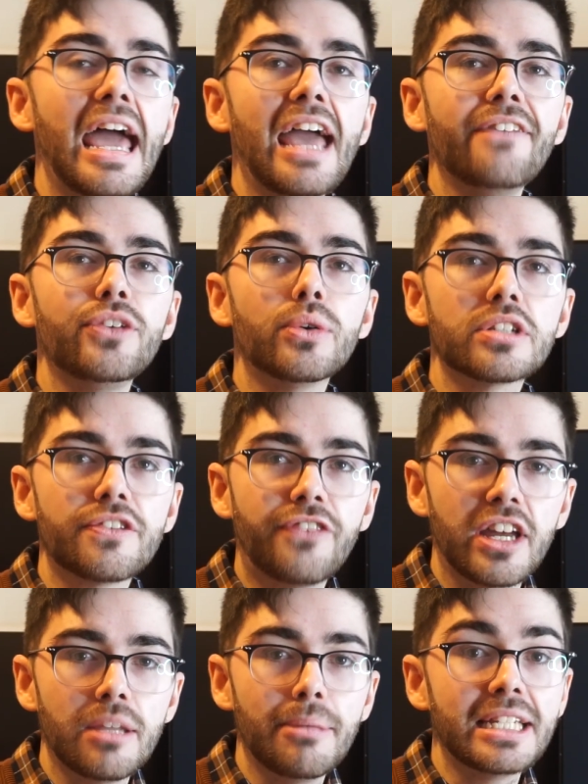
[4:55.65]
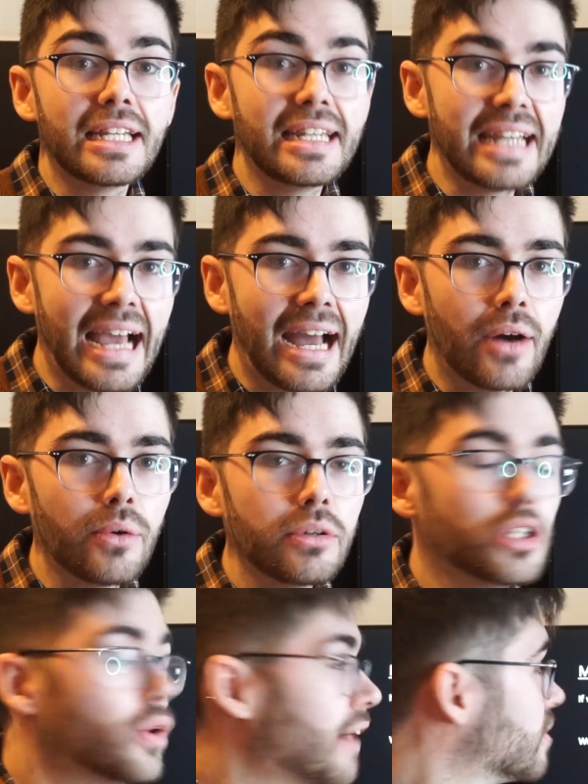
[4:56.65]
If you want to find the median now,
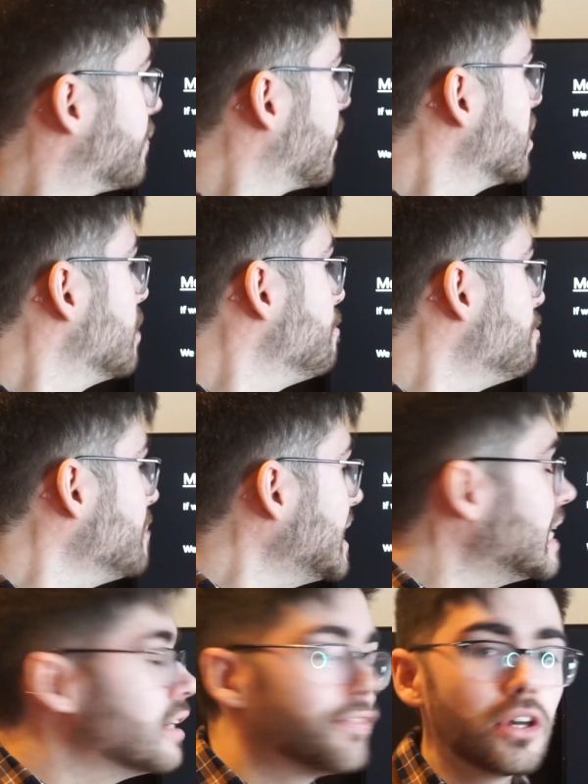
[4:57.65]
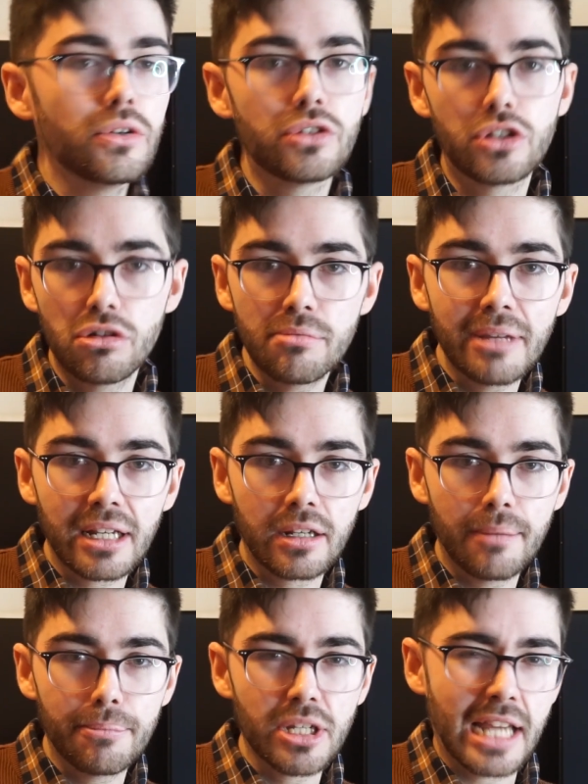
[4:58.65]
you have to find the mean of those two middle
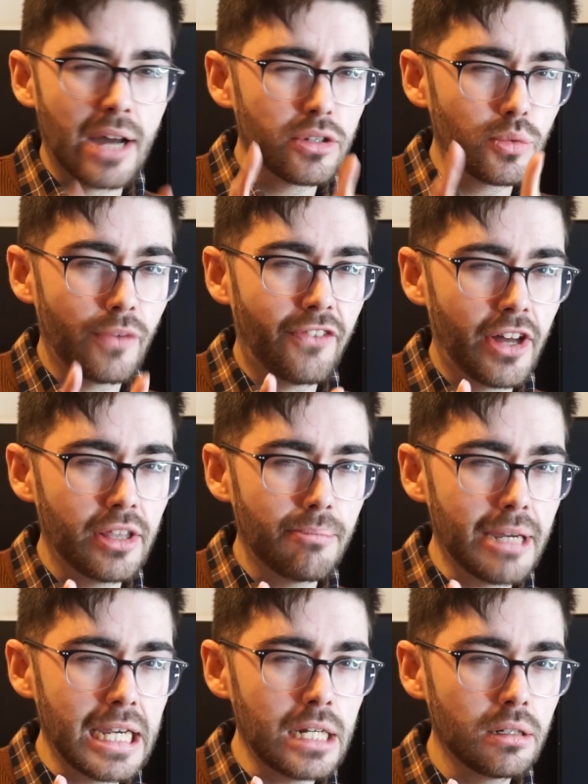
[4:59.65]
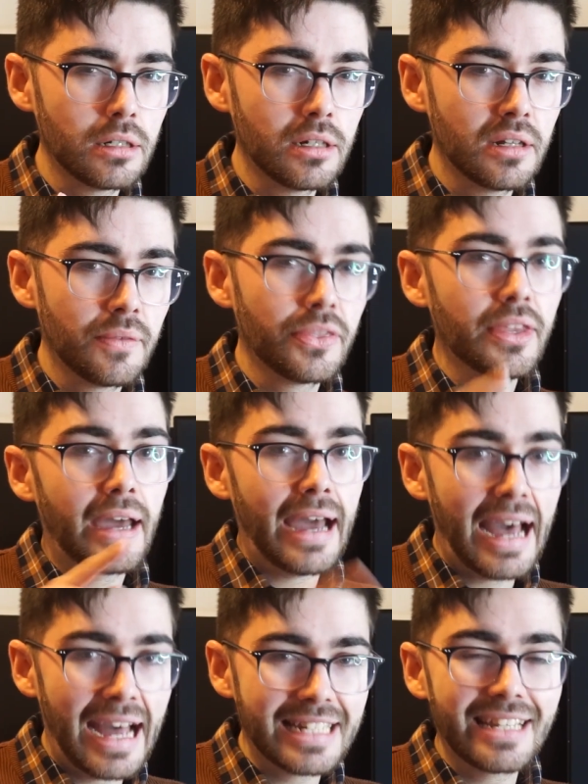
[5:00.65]
numbers. How did we find the mean?
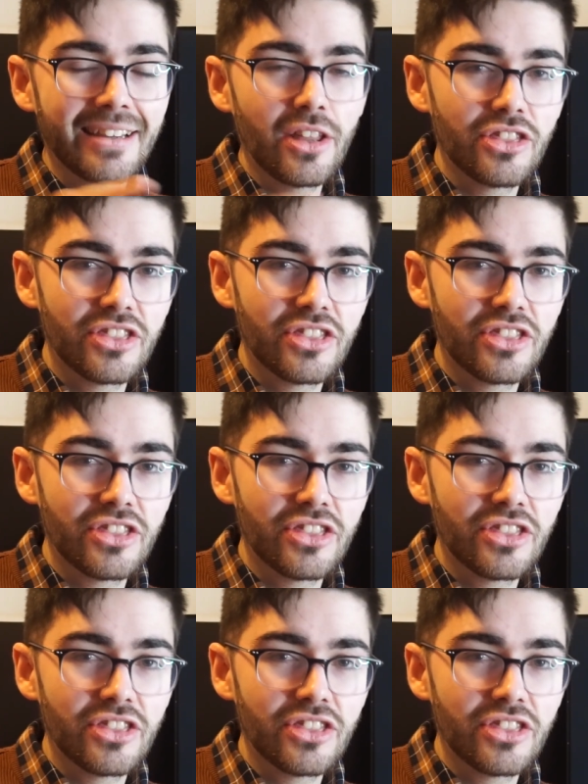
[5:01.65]
Adding,